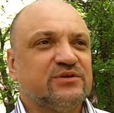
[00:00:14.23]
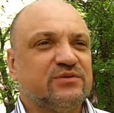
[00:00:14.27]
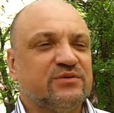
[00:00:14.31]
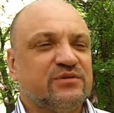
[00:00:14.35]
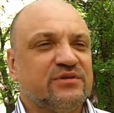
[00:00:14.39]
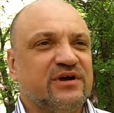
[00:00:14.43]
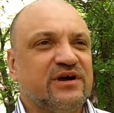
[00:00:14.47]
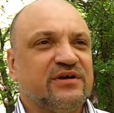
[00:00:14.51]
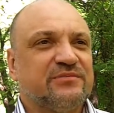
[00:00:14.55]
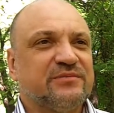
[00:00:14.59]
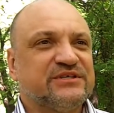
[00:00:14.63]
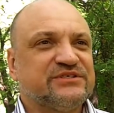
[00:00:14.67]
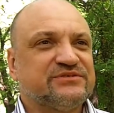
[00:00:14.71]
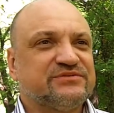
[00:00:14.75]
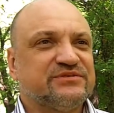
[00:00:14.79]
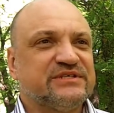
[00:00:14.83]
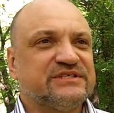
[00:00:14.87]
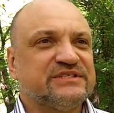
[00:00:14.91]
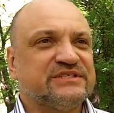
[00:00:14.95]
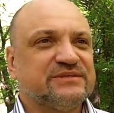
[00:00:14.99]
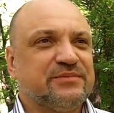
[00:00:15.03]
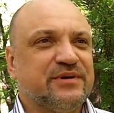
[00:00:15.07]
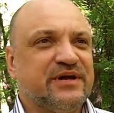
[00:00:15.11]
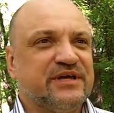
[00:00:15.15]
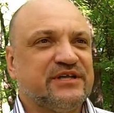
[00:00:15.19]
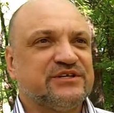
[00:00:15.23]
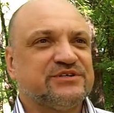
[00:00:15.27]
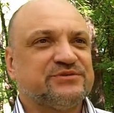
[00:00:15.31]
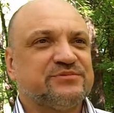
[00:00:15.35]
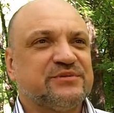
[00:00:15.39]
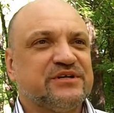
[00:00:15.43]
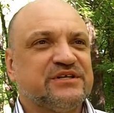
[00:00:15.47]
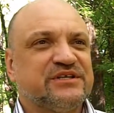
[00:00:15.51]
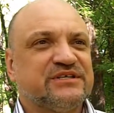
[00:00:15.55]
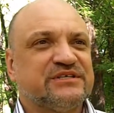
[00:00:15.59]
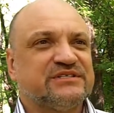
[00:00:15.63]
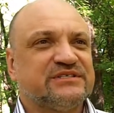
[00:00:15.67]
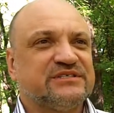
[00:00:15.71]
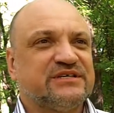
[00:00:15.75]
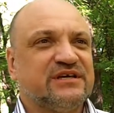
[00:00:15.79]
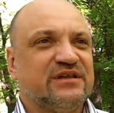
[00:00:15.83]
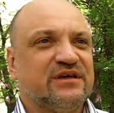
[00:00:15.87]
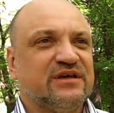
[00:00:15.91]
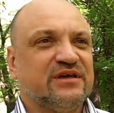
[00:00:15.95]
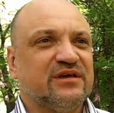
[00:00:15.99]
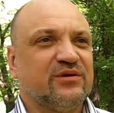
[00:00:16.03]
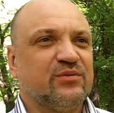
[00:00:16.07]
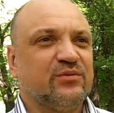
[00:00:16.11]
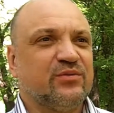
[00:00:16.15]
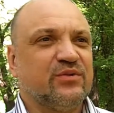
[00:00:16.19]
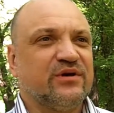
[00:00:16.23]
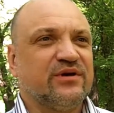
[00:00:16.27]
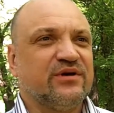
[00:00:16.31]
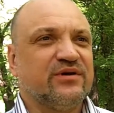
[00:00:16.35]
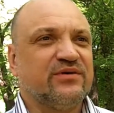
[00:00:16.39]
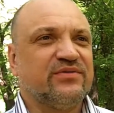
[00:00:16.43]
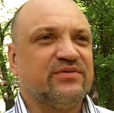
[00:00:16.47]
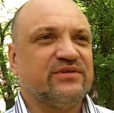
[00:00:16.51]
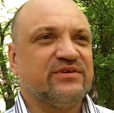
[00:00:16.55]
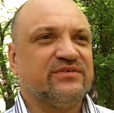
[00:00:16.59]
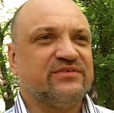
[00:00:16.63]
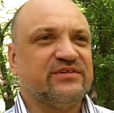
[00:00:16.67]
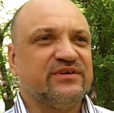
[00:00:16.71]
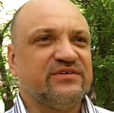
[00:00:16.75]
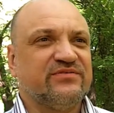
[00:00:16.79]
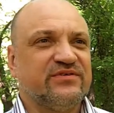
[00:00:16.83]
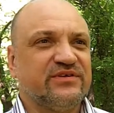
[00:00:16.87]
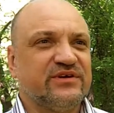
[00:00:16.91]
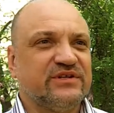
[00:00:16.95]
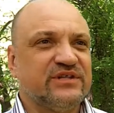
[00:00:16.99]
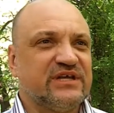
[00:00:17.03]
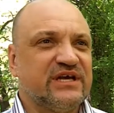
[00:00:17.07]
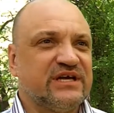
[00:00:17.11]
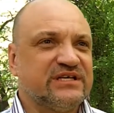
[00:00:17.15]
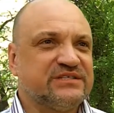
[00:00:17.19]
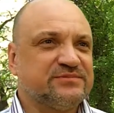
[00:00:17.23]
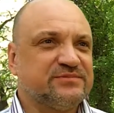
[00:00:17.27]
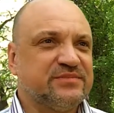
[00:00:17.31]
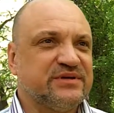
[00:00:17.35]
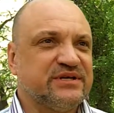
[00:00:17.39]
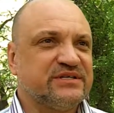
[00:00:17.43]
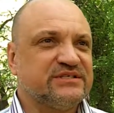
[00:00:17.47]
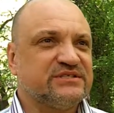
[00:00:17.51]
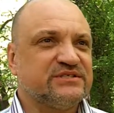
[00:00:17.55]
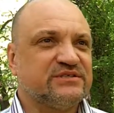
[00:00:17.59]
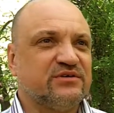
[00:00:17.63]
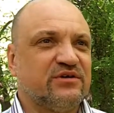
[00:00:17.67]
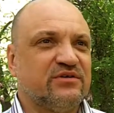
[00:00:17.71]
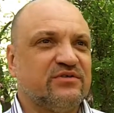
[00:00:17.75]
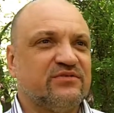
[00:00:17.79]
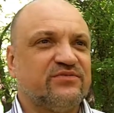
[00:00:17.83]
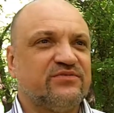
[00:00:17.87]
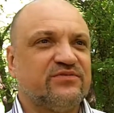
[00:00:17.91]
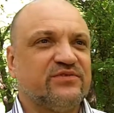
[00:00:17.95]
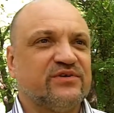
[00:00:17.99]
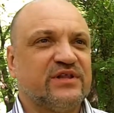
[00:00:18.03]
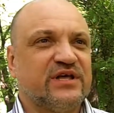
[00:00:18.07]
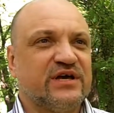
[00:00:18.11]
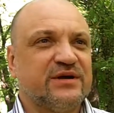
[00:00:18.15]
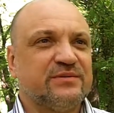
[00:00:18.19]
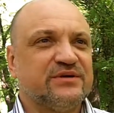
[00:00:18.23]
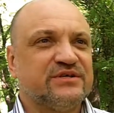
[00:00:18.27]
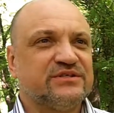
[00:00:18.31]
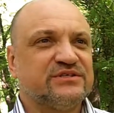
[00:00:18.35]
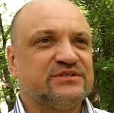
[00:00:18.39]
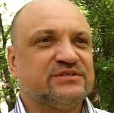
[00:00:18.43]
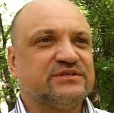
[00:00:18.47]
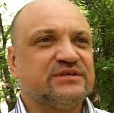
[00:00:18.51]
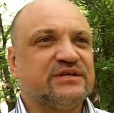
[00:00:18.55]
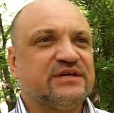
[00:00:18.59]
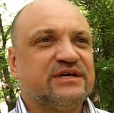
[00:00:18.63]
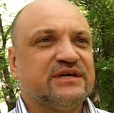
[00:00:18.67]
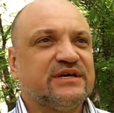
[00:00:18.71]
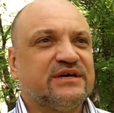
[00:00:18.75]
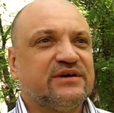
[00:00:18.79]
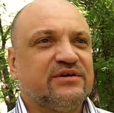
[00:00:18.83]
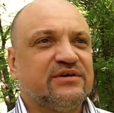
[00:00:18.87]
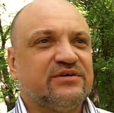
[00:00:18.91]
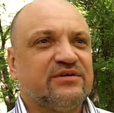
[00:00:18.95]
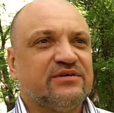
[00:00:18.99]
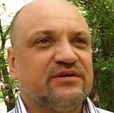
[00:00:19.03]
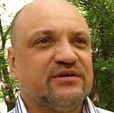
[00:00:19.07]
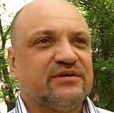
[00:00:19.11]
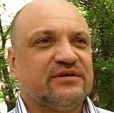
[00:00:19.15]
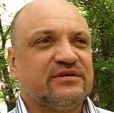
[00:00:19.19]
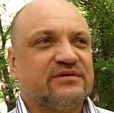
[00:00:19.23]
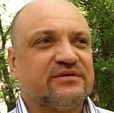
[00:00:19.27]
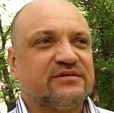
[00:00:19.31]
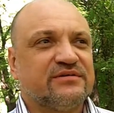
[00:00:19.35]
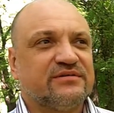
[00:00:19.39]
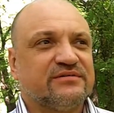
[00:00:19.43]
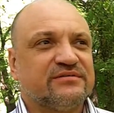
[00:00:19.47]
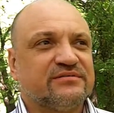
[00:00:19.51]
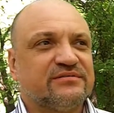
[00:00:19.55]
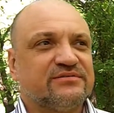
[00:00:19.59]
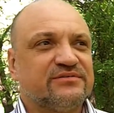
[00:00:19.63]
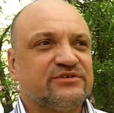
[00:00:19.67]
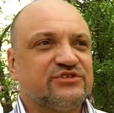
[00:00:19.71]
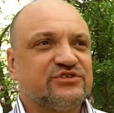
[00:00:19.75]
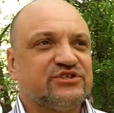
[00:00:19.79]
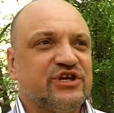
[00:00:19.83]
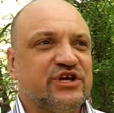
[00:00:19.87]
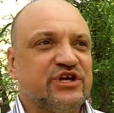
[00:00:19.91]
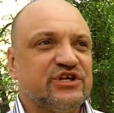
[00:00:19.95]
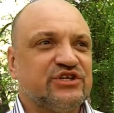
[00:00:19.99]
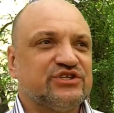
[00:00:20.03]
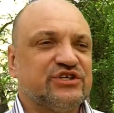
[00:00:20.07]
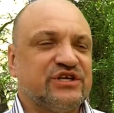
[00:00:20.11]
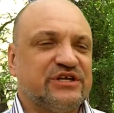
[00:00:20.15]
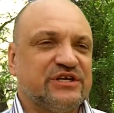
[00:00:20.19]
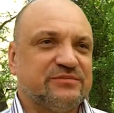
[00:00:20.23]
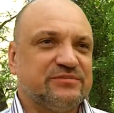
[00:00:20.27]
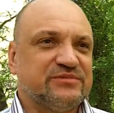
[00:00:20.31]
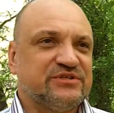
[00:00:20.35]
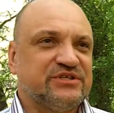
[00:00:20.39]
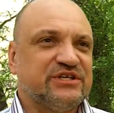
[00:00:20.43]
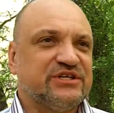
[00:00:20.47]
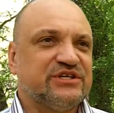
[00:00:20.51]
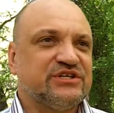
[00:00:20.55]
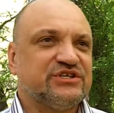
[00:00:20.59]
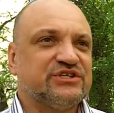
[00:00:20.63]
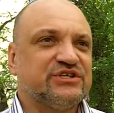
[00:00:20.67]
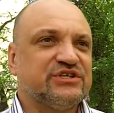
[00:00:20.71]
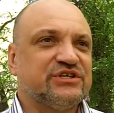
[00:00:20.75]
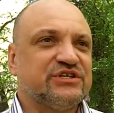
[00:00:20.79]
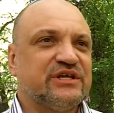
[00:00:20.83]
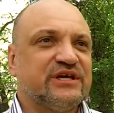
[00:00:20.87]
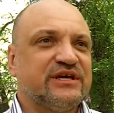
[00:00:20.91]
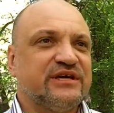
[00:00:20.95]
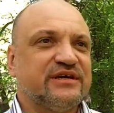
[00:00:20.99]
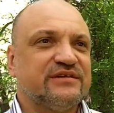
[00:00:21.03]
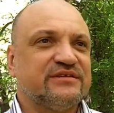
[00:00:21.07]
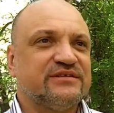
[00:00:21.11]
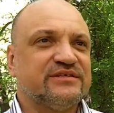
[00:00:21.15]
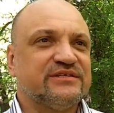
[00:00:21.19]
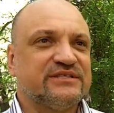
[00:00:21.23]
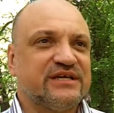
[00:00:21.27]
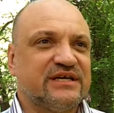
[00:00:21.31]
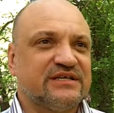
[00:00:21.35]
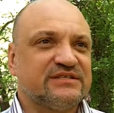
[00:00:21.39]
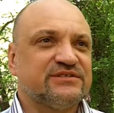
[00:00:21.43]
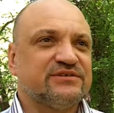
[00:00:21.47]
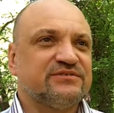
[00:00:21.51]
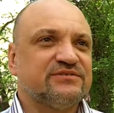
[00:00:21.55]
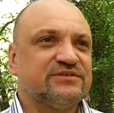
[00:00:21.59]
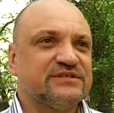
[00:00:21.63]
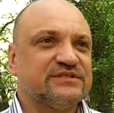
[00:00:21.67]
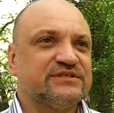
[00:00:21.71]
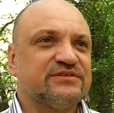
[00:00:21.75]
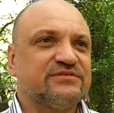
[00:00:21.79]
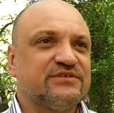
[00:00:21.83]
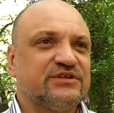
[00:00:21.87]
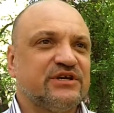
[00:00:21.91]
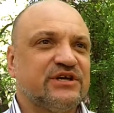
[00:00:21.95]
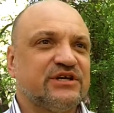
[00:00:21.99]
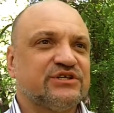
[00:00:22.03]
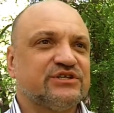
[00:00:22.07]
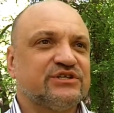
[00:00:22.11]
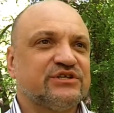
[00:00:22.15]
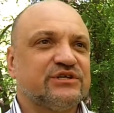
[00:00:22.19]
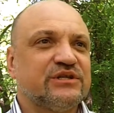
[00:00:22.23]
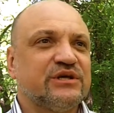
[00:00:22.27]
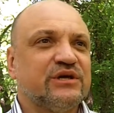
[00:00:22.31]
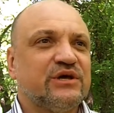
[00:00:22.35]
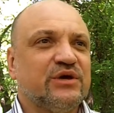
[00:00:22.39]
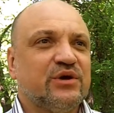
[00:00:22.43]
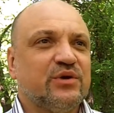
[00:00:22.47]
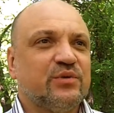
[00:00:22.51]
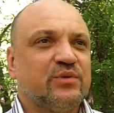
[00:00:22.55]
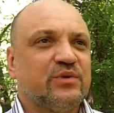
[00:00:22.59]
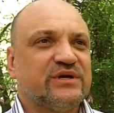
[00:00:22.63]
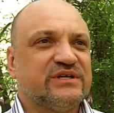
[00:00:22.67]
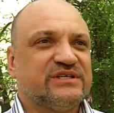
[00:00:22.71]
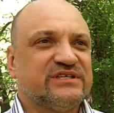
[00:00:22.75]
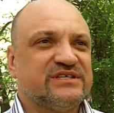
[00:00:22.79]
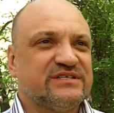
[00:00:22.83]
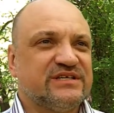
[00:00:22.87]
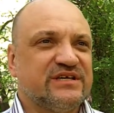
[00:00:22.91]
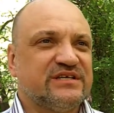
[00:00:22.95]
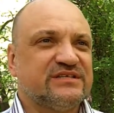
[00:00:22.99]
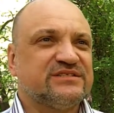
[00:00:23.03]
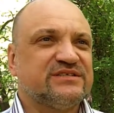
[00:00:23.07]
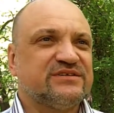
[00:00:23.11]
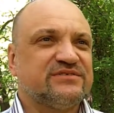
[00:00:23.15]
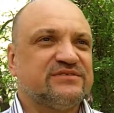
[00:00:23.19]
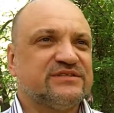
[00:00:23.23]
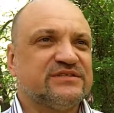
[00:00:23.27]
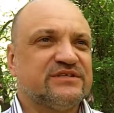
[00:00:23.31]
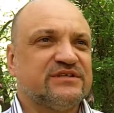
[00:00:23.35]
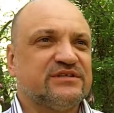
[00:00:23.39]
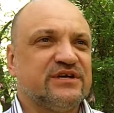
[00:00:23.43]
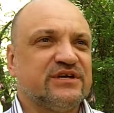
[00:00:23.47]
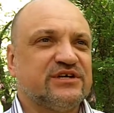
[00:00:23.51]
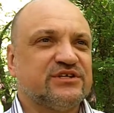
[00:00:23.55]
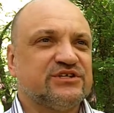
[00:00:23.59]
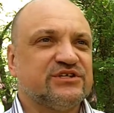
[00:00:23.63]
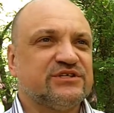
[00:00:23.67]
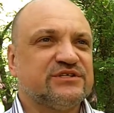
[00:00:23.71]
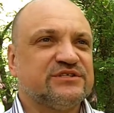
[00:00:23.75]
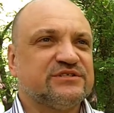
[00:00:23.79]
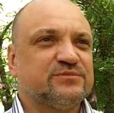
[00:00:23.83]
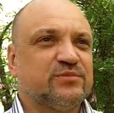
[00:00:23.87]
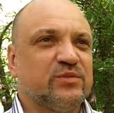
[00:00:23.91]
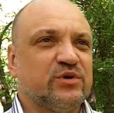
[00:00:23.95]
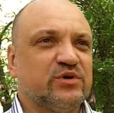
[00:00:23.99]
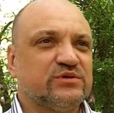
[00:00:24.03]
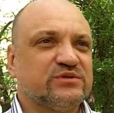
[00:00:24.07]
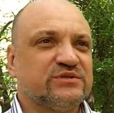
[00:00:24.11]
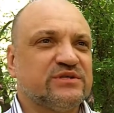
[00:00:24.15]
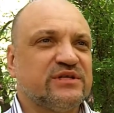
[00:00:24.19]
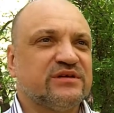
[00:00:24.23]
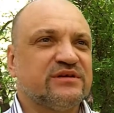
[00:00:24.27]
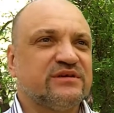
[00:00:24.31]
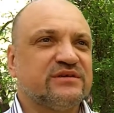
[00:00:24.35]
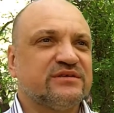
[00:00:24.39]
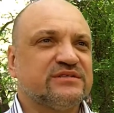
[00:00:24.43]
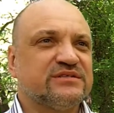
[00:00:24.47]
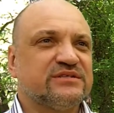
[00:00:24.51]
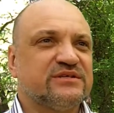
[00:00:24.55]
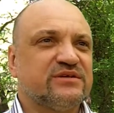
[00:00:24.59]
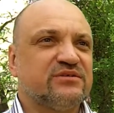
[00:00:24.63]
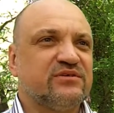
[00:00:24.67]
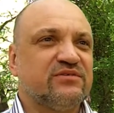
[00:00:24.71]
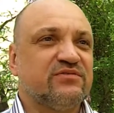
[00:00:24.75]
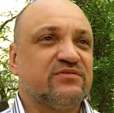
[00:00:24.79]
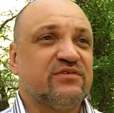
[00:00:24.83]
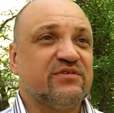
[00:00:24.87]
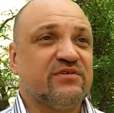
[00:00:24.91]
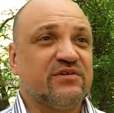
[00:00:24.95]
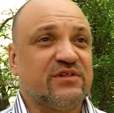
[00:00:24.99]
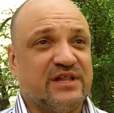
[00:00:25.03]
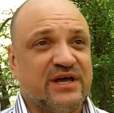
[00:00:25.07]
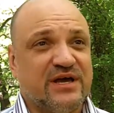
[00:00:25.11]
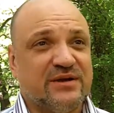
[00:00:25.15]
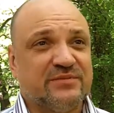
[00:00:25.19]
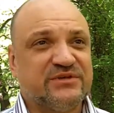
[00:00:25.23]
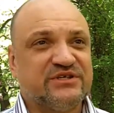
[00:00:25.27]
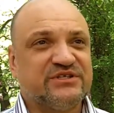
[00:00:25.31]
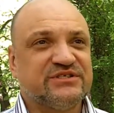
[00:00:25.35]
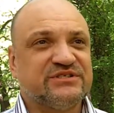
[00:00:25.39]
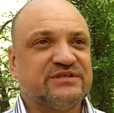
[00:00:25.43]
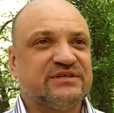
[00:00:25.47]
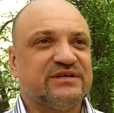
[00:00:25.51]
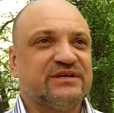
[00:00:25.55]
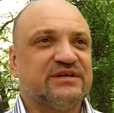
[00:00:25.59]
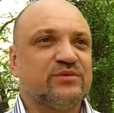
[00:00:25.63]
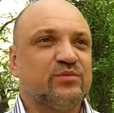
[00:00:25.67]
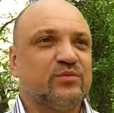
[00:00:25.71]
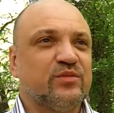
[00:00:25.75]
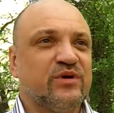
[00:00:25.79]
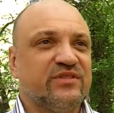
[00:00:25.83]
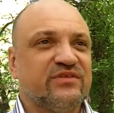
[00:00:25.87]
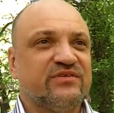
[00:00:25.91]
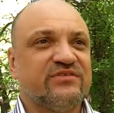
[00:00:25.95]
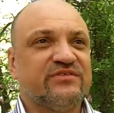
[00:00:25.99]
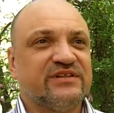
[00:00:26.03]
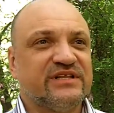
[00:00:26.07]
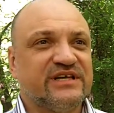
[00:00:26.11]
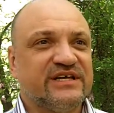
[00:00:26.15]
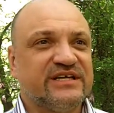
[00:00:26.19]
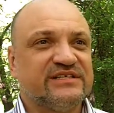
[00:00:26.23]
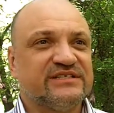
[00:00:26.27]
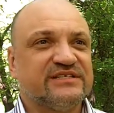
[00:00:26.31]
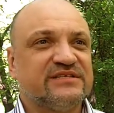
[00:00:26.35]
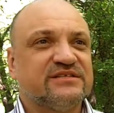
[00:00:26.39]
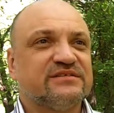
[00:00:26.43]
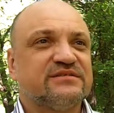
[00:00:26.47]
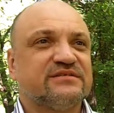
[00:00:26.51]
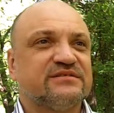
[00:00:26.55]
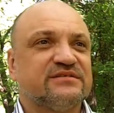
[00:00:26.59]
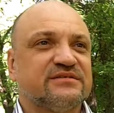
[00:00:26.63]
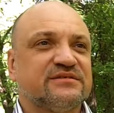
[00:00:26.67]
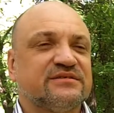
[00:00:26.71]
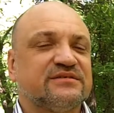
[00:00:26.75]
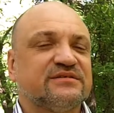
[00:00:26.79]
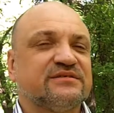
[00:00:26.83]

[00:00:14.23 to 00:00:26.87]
So climate risk management is dealing with different aspects of climate change adaptation and disaster risk reduction, where disaster risk reduction is mostly concerned with climate and weather-related